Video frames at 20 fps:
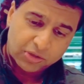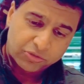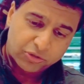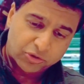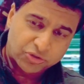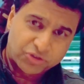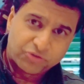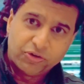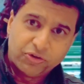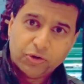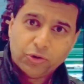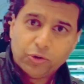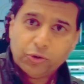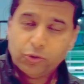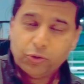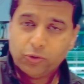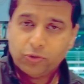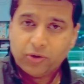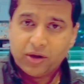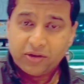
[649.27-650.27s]
Those of you
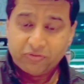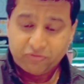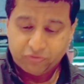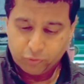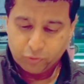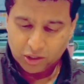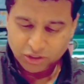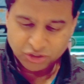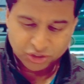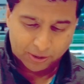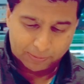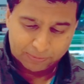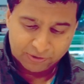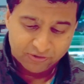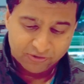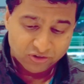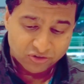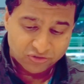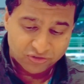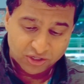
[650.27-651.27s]
who have watched our
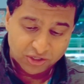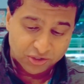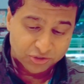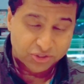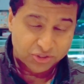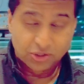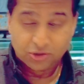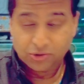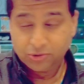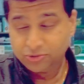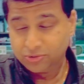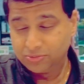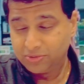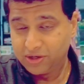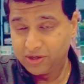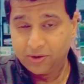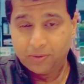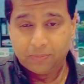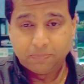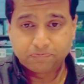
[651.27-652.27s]
previous videos know
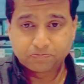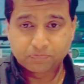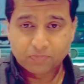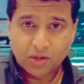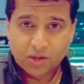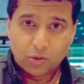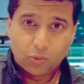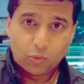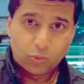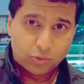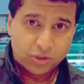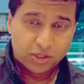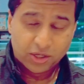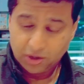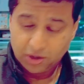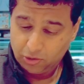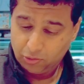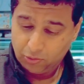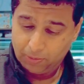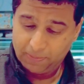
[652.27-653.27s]
that, you
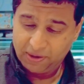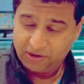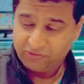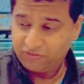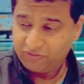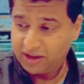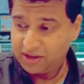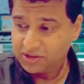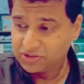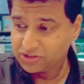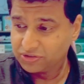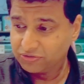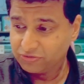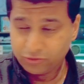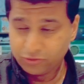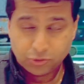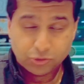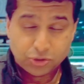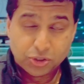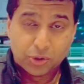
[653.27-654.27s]
know, we're big fans of
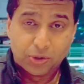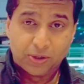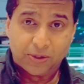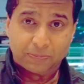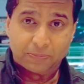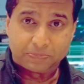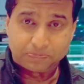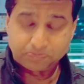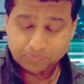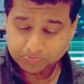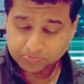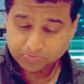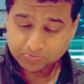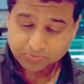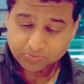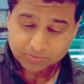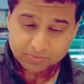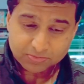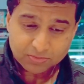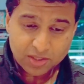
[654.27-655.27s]
Voodoo Donut.
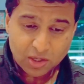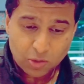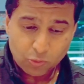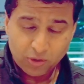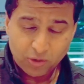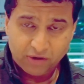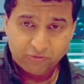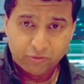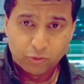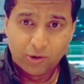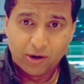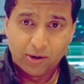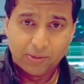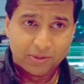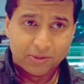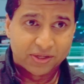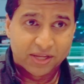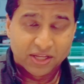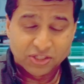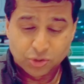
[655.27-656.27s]
Whenever we're
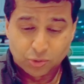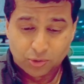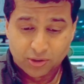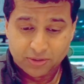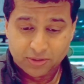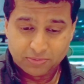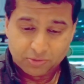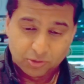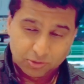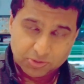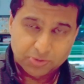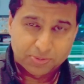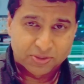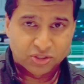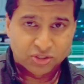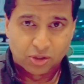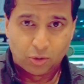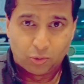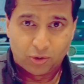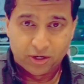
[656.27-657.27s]
able to get to one,
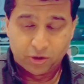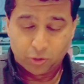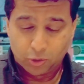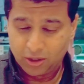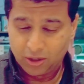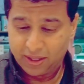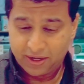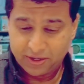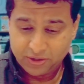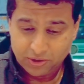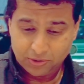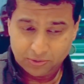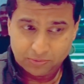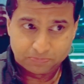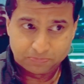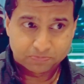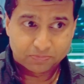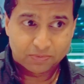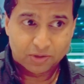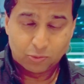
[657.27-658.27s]
especially the one in Orlando,
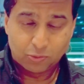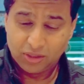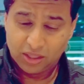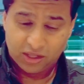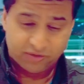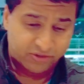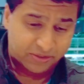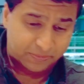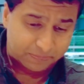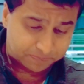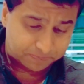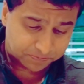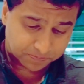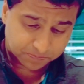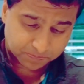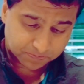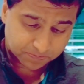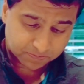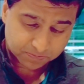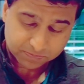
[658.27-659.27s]
we love it.
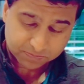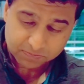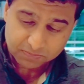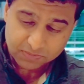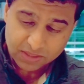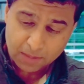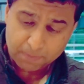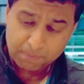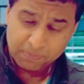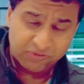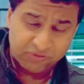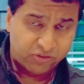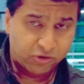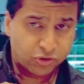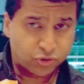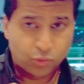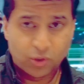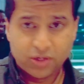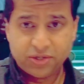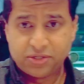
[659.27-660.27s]
But if
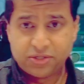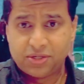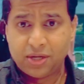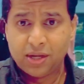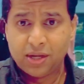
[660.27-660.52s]
there's one